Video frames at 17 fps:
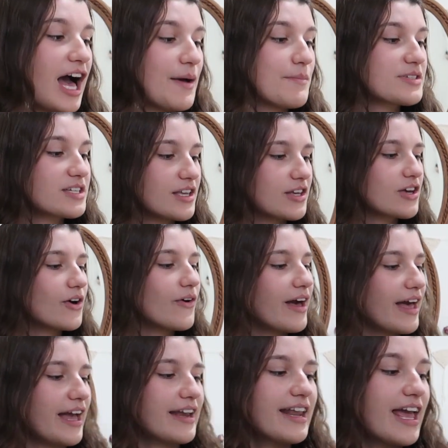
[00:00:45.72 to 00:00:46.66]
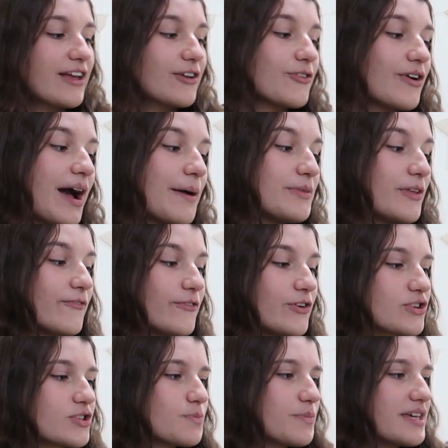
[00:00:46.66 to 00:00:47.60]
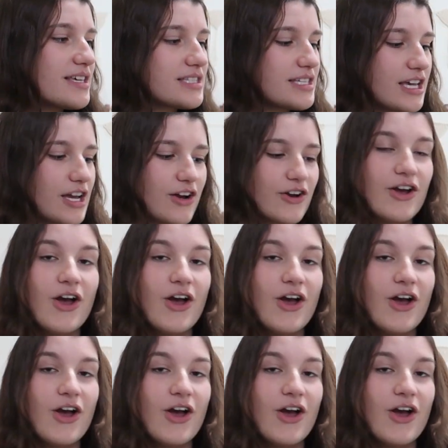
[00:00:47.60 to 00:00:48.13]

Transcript: I'm just going to go ahead and grab the first piece here,